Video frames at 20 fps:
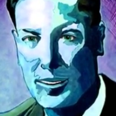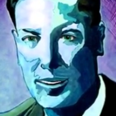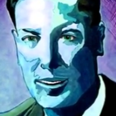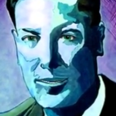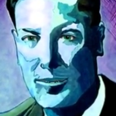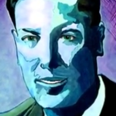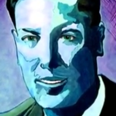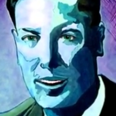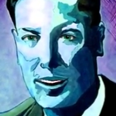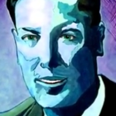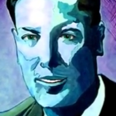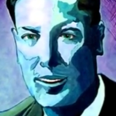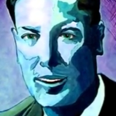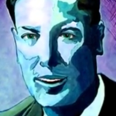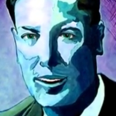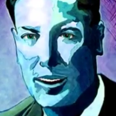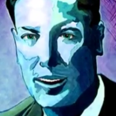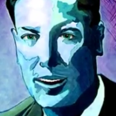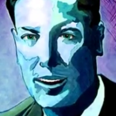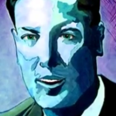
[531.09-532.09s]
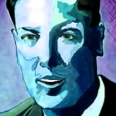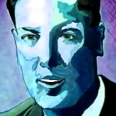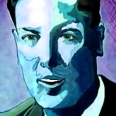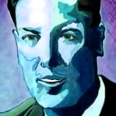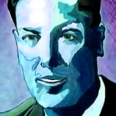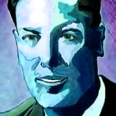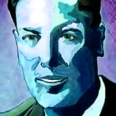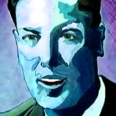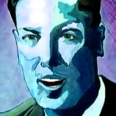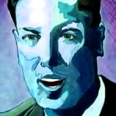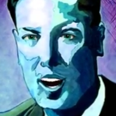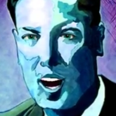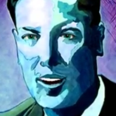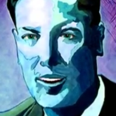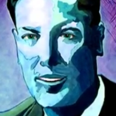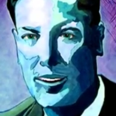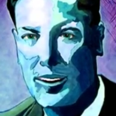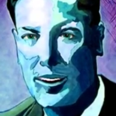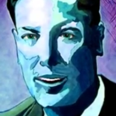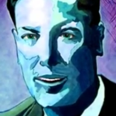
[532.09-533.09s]
is resident in you as your
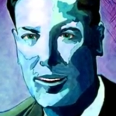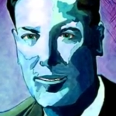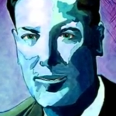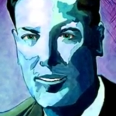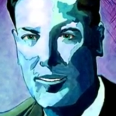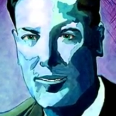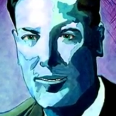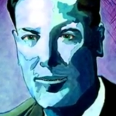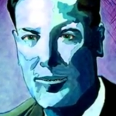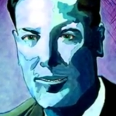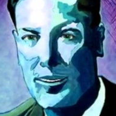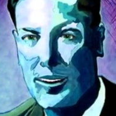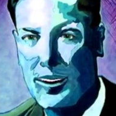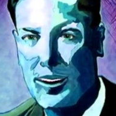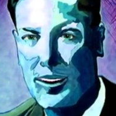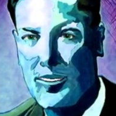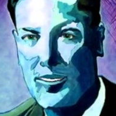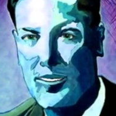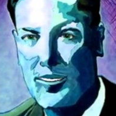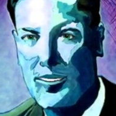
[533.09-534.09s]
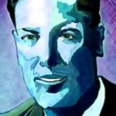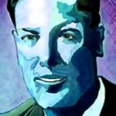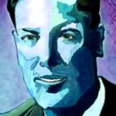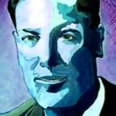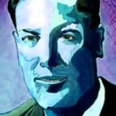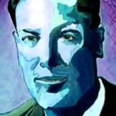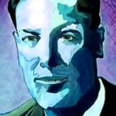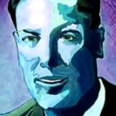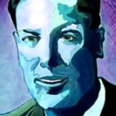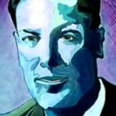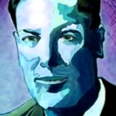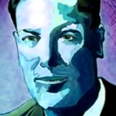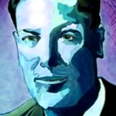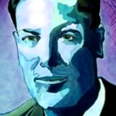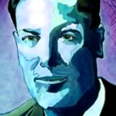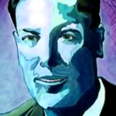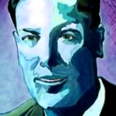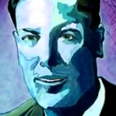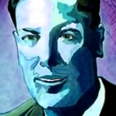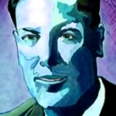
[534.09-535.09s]
own wonderful human
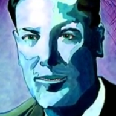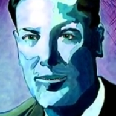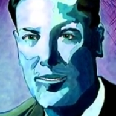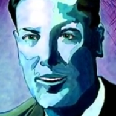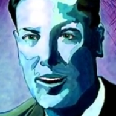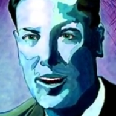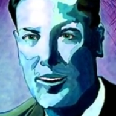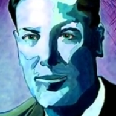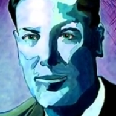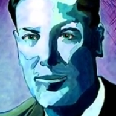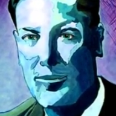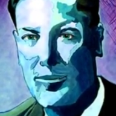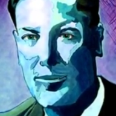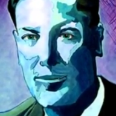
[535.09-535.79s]
imagination. That's God.